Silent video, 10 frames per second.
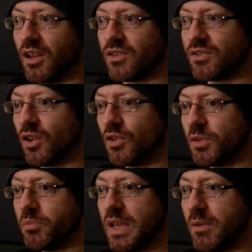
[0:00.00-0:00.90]
So the
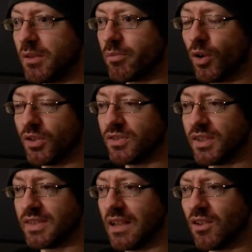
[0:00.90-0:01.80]
beaming
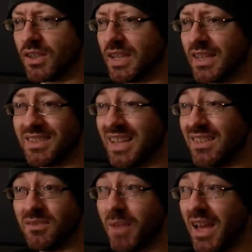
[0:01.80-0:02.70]
process, how long it takes,
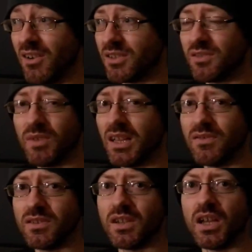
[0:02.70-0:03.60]
doesn't matter, it's
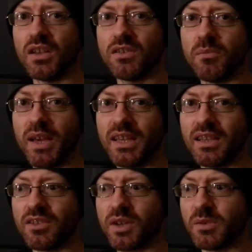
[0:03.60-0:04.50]
irrelevant. So
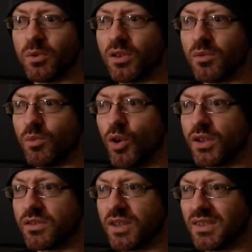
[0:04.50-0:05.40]
making a transporter that
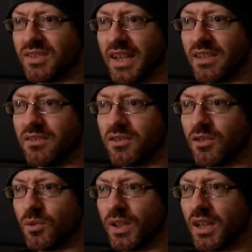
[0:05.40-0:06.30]
works a second
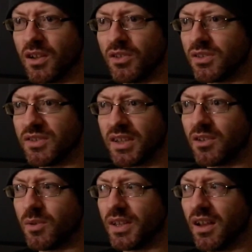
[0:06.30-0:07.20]
quicker, goes a second
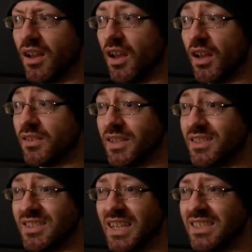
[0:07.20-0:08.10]
quicker,
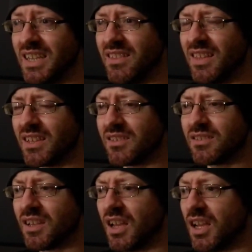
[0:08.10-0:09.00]
doesn't change anything
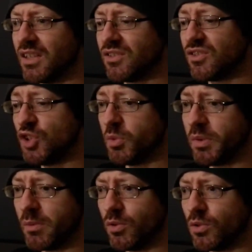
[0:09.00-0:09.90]
because it's stupid
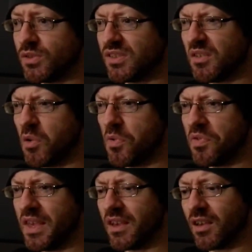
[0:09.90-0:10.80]
people who, who
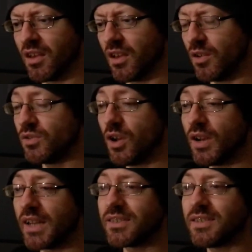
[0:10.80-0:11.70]
think, who don't
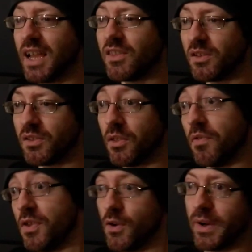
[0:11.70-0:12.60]
understand the, the
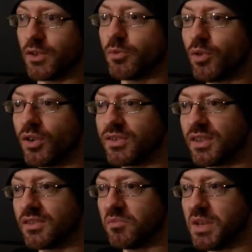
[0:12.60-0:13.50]
theoretical
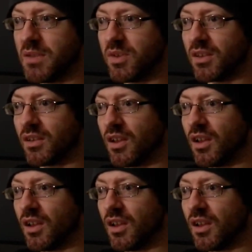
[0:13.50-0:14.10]
process of beaming,